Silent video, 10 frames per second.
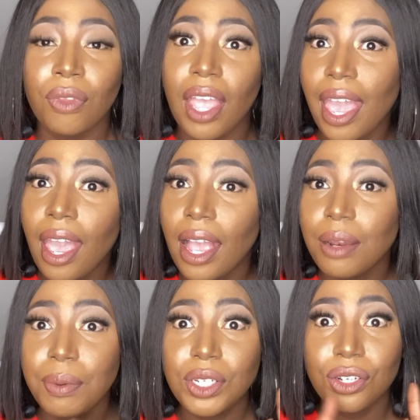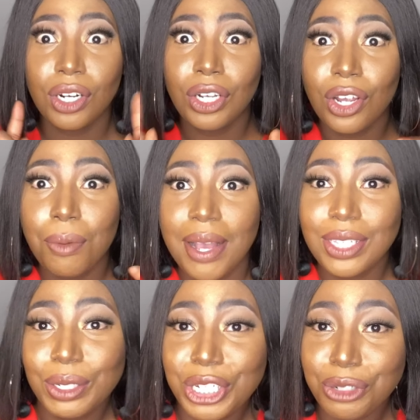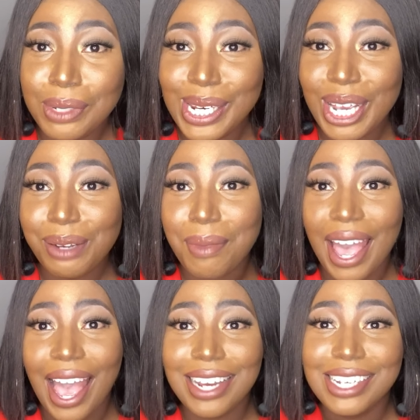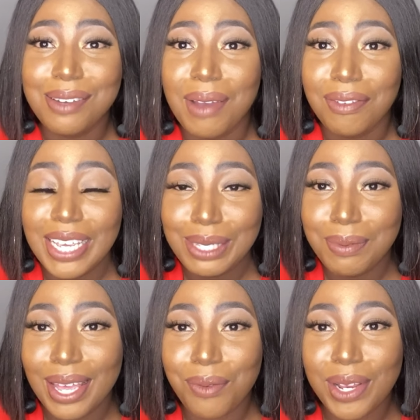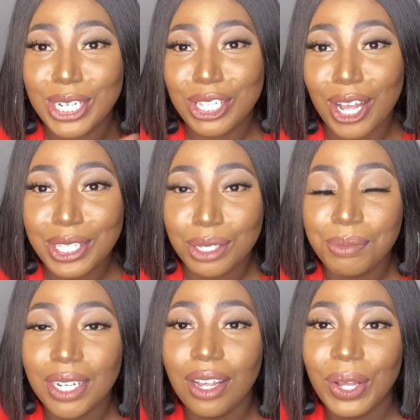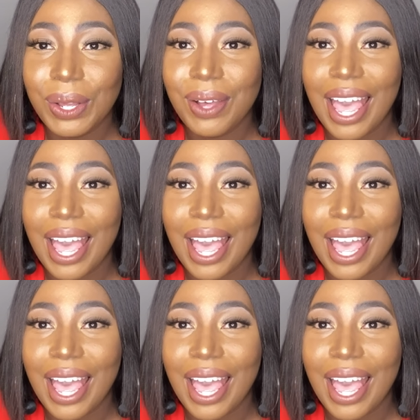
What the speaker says: And be sure to go to my social media, my IG and my Facebook, which is also below,